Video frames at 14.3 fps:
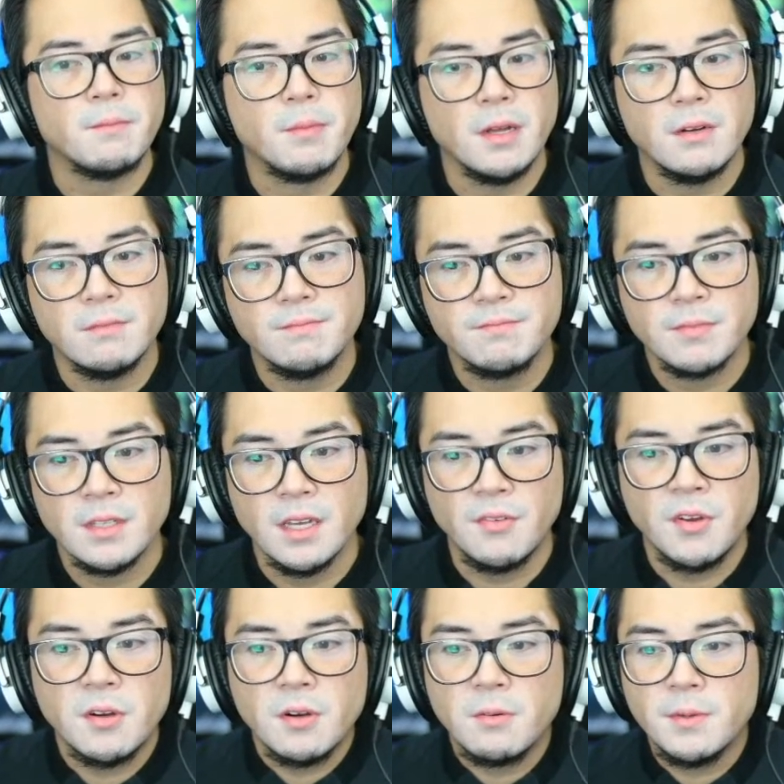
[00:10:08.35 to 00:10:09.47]
But if
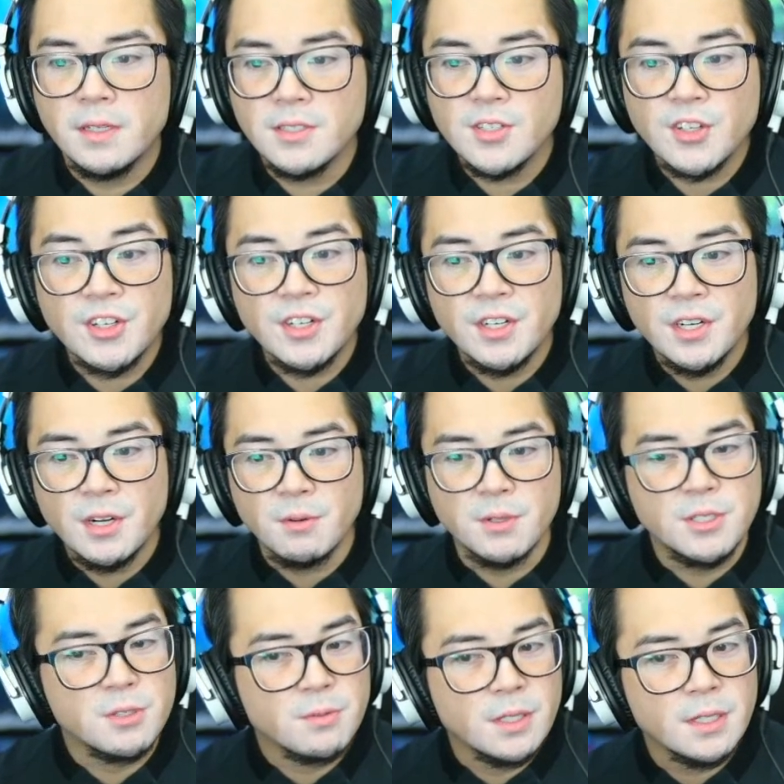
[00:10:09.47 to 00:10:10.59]
you're a realtor, would
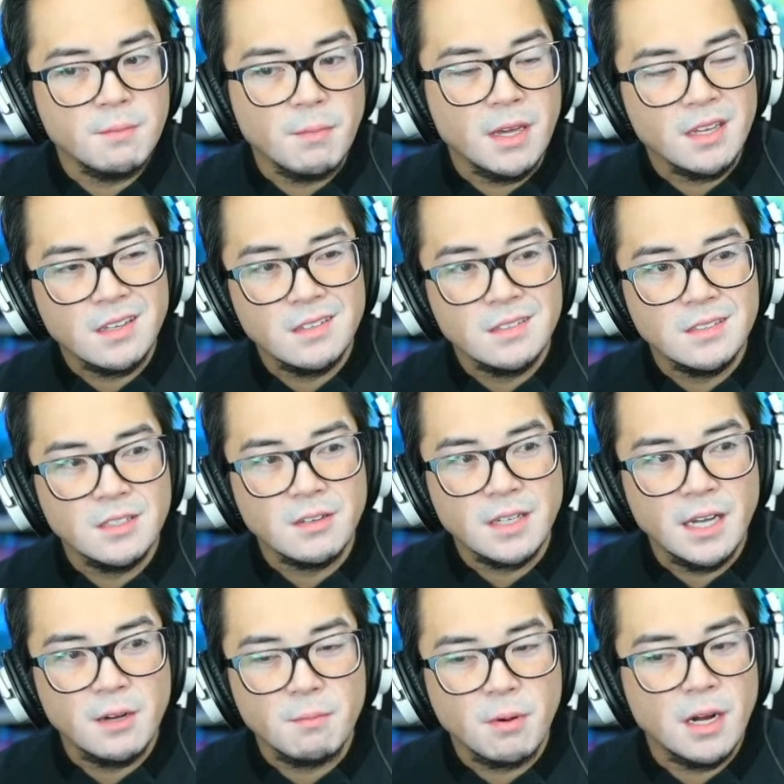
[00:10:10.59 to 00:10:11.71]
you really make your
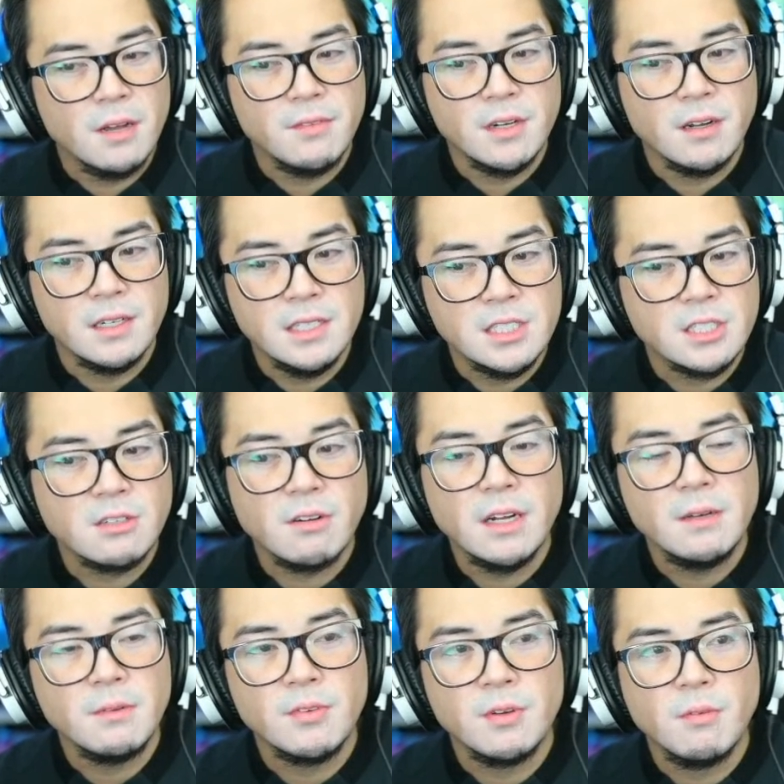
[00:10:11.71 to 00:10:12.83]
account private on
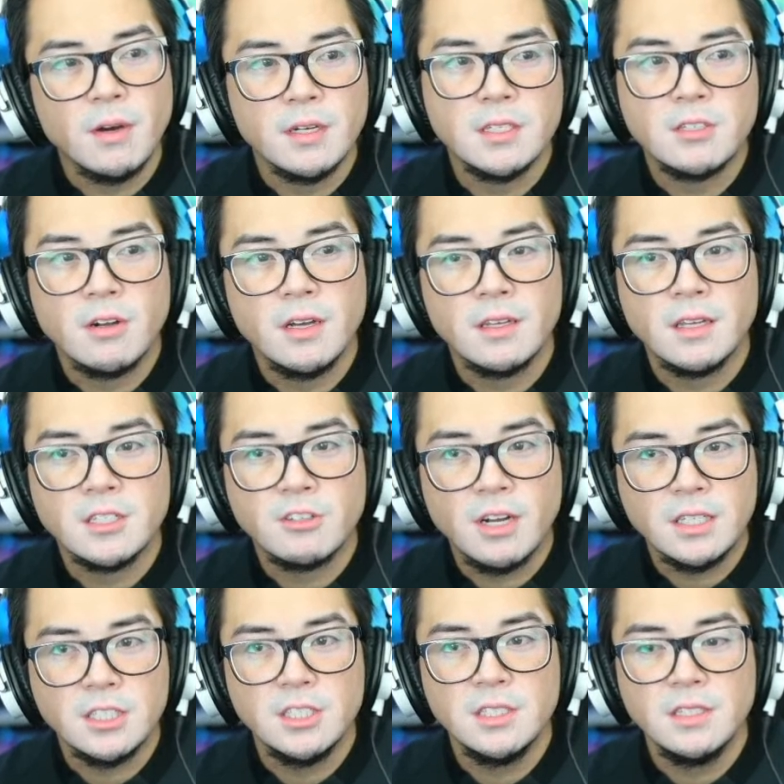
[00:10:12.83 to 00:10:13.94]
Instagram if you want to try and get
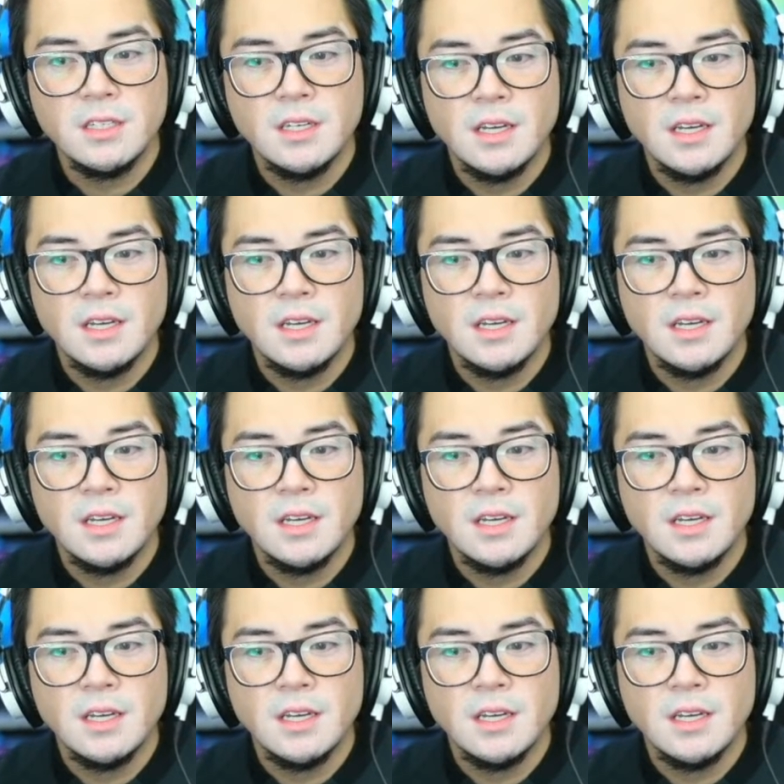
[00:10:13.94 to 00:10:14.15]
traction?